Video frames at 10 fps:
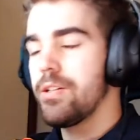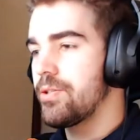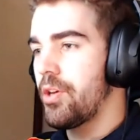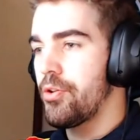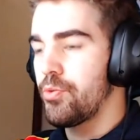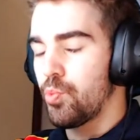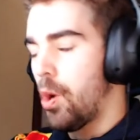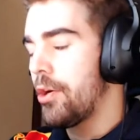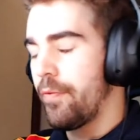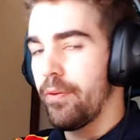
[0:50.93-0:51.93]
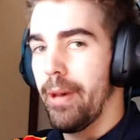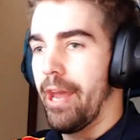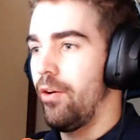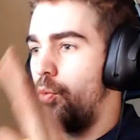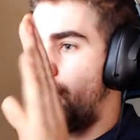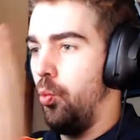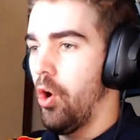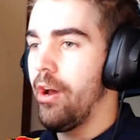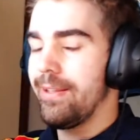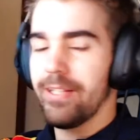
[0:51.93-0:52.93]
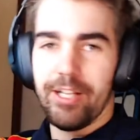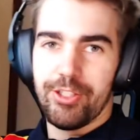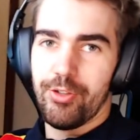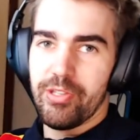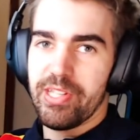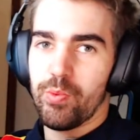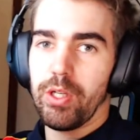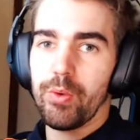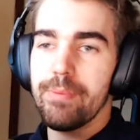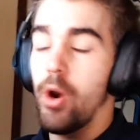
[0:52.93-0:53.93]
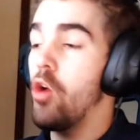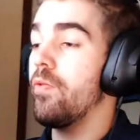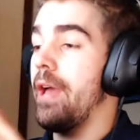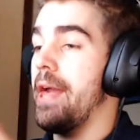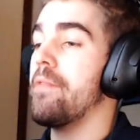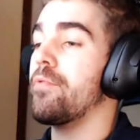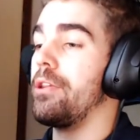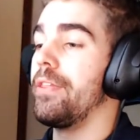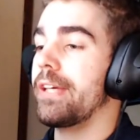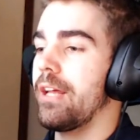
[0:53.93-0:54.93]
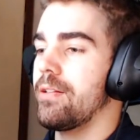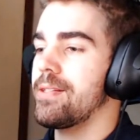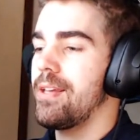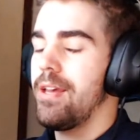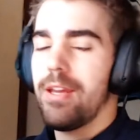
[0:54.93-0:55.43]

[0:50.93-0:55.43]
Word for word: So right off the bat, why did I choose this wheel rim over everything else?